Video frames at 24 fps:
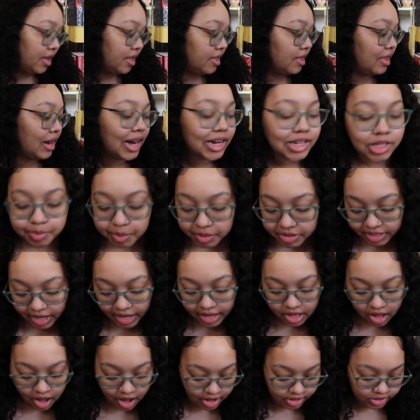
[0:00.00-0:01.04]
The next books I
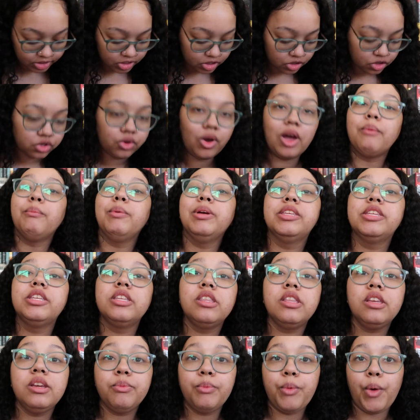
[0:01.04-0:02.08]
got, so I
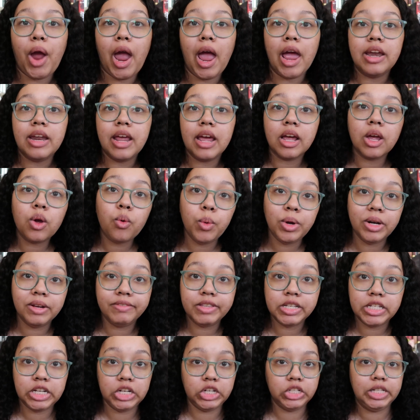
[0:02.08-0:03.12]
recently read Queen of
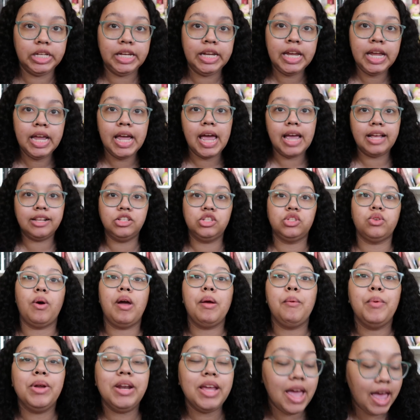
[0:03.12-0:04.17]
the Tearling, and so
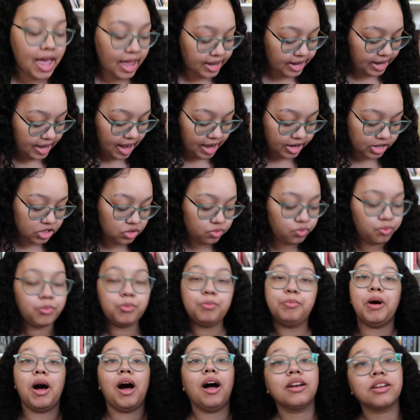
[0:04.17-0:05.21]
I went ahead and I
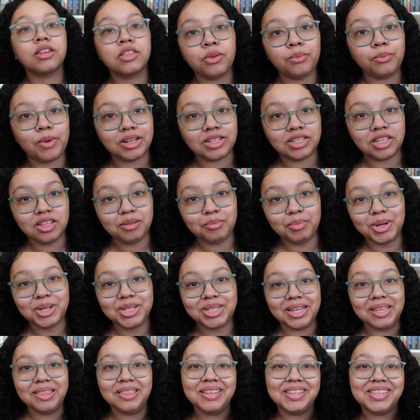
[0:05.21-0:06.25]
just bought the rest of the
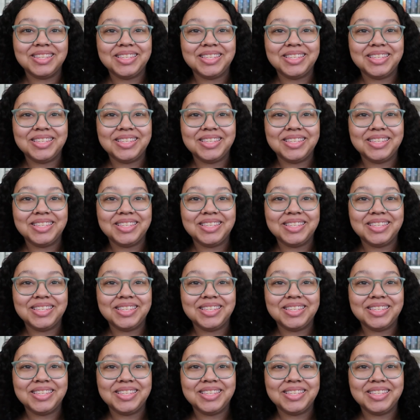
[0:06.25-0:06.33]
books in the